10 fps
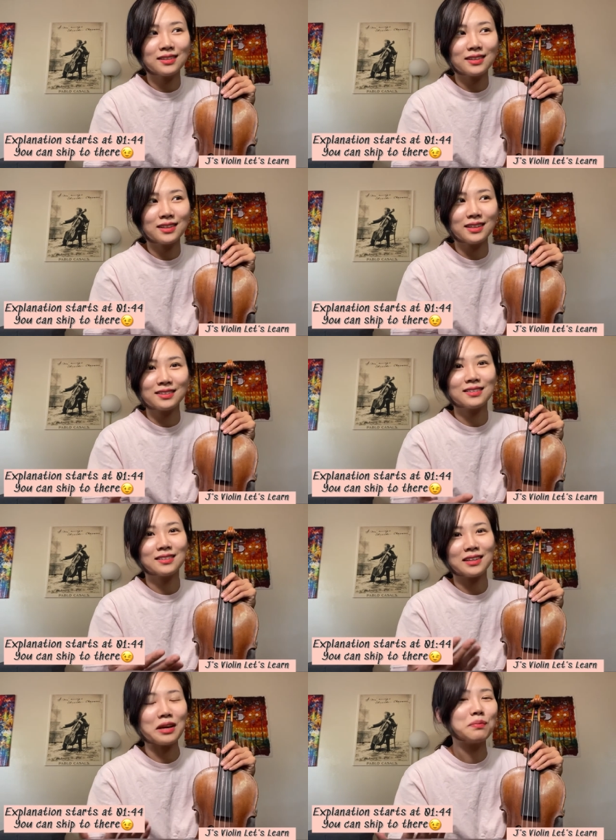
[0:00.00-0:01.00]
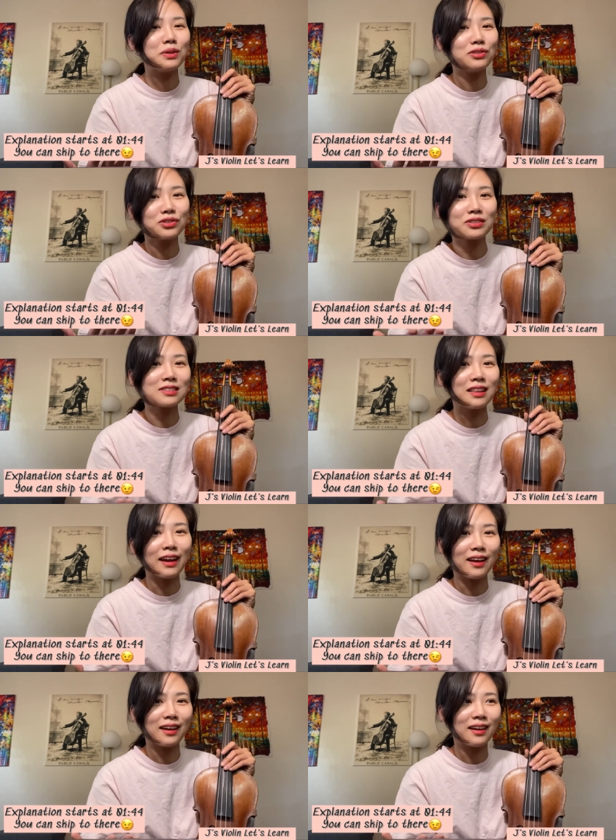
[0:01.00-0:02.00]
it can be just
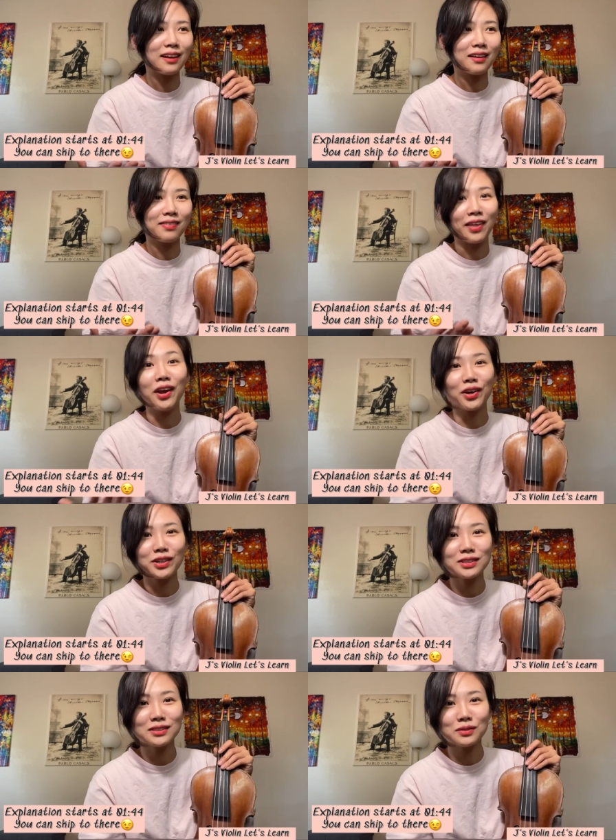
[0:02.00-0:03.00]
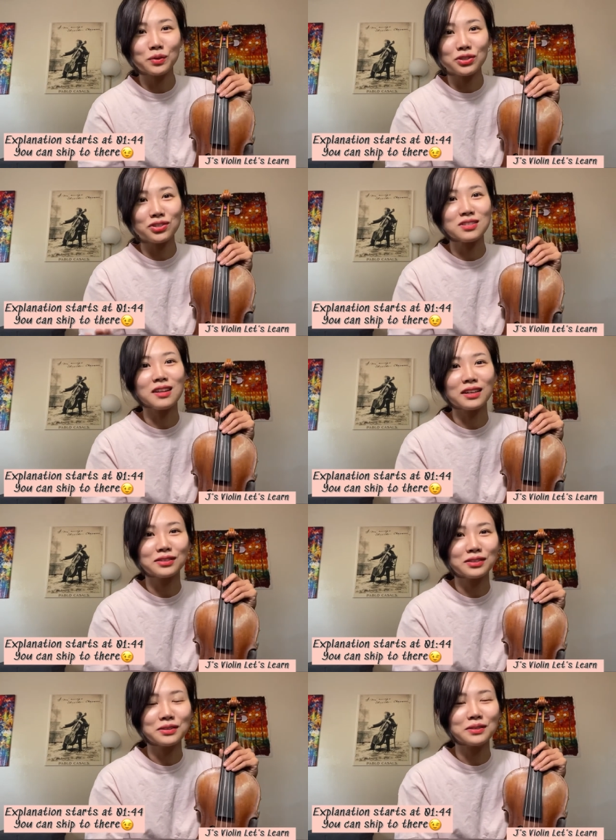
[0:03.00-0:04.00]
like theirs which is not
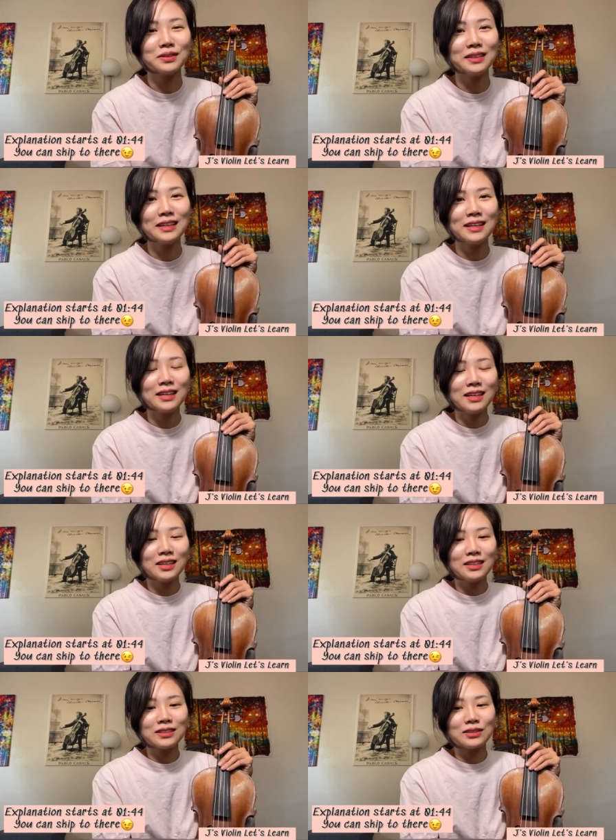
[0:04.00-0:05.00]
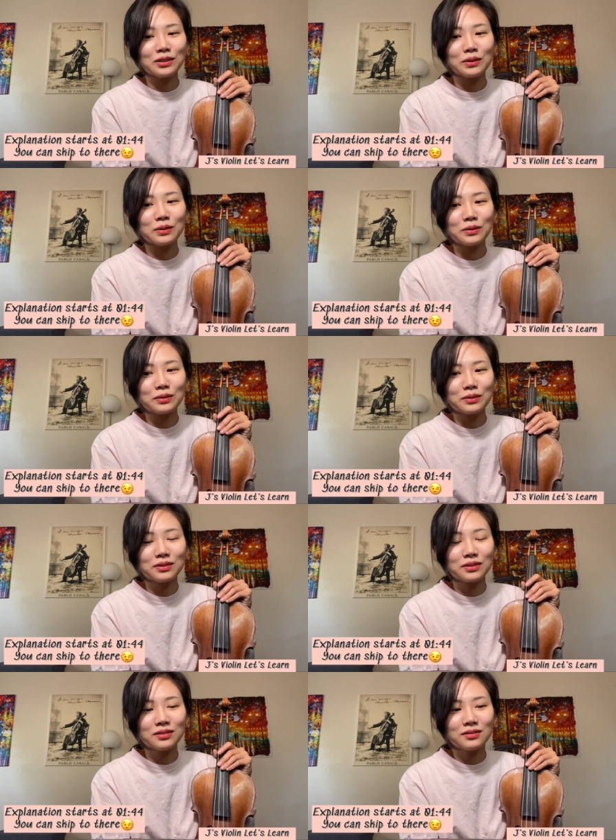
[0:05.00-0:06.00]
true
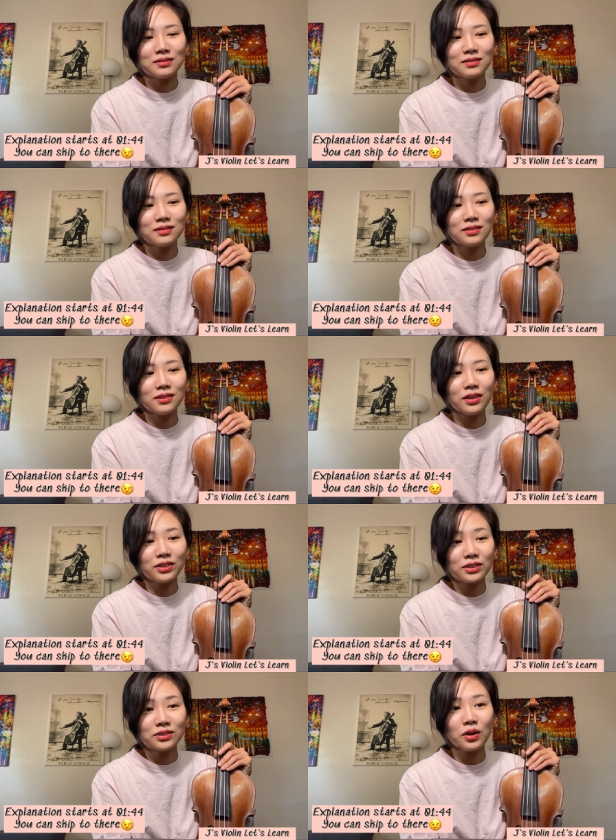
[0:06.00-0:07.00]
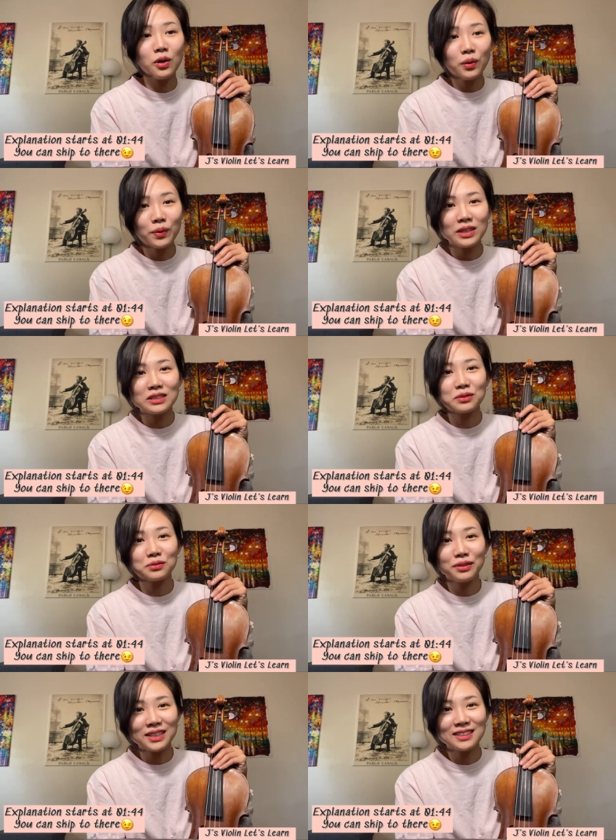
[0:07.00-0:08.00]
so there is always
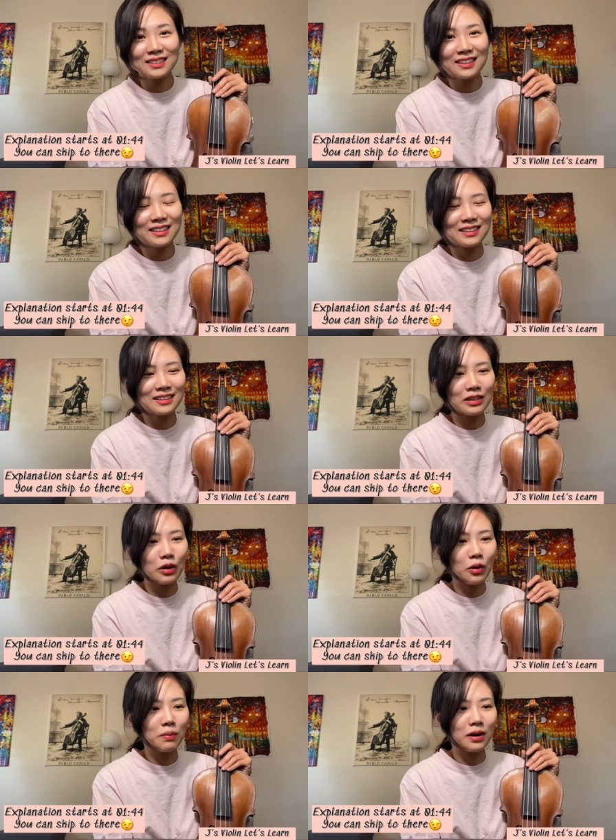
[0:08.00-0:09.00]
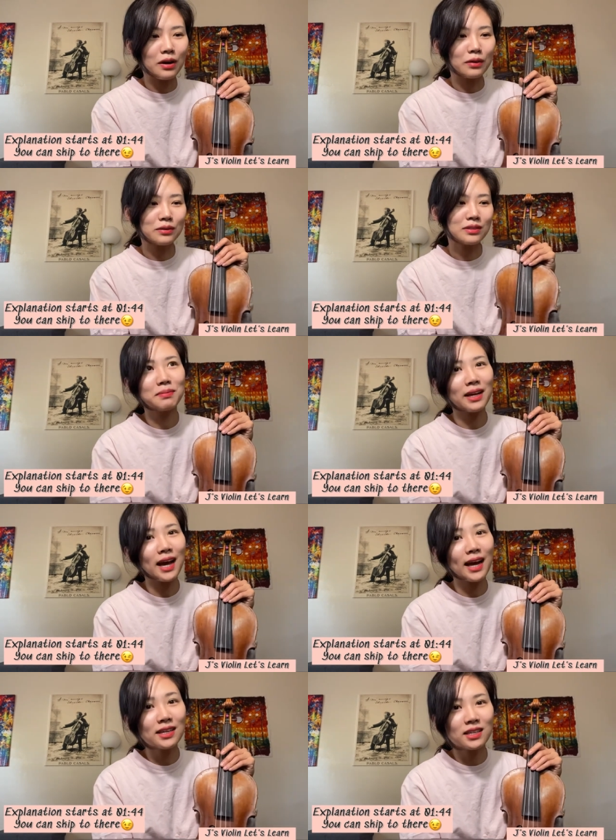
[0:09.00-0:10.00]
risk about my
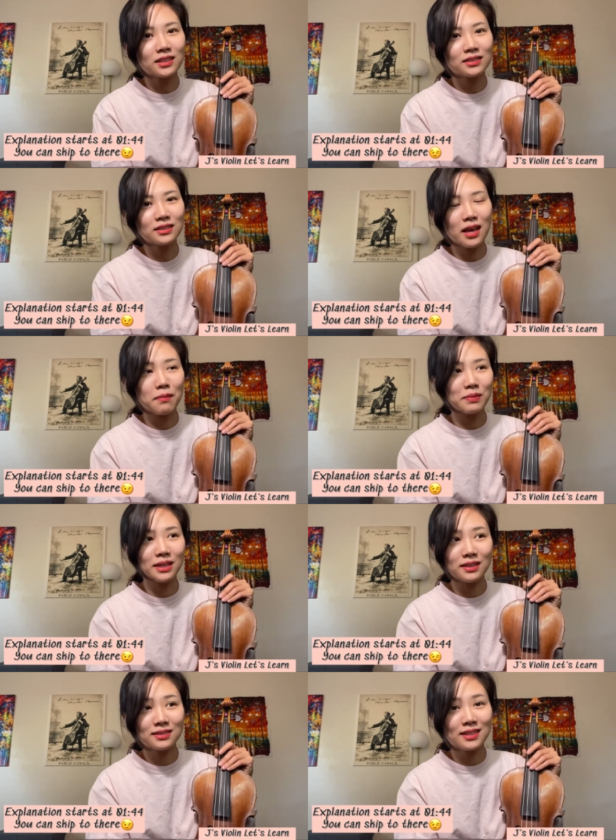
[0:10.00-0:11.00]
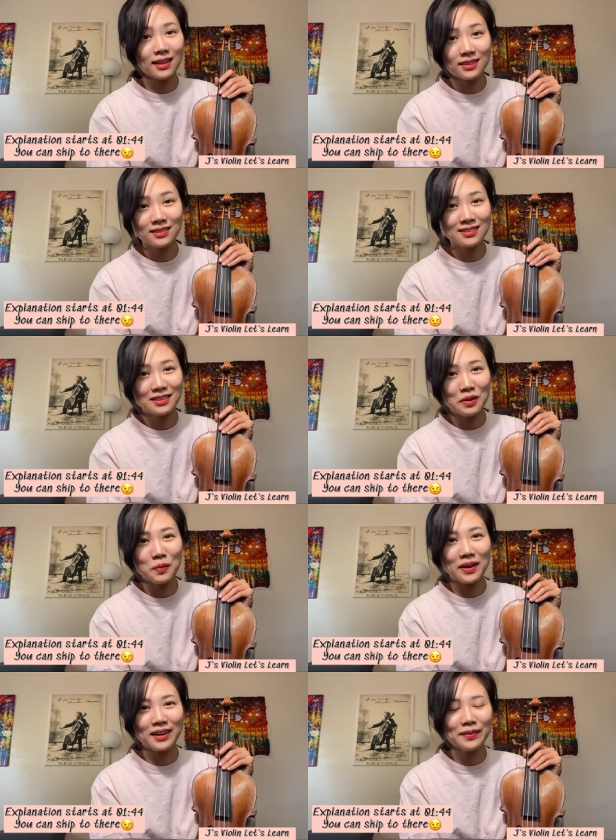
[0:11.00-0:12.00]
ideas can be taken
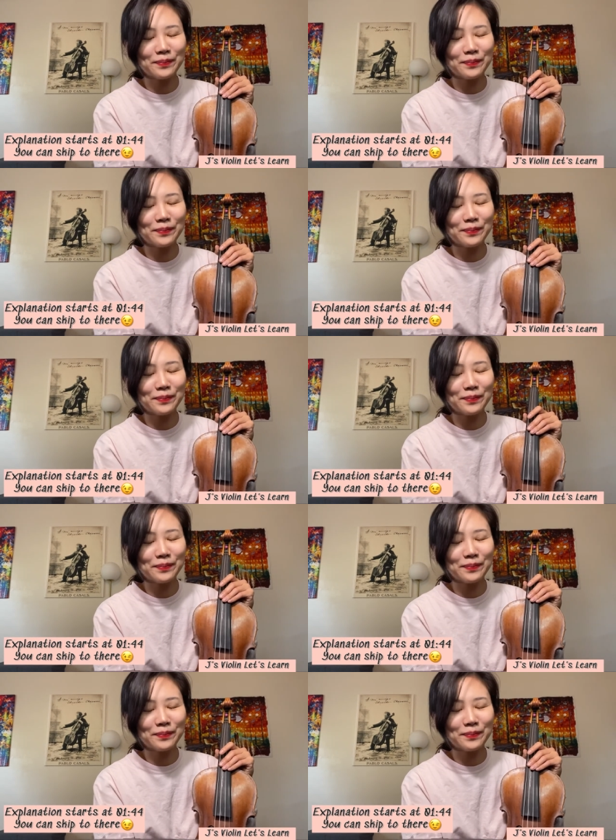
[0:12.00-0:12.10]
away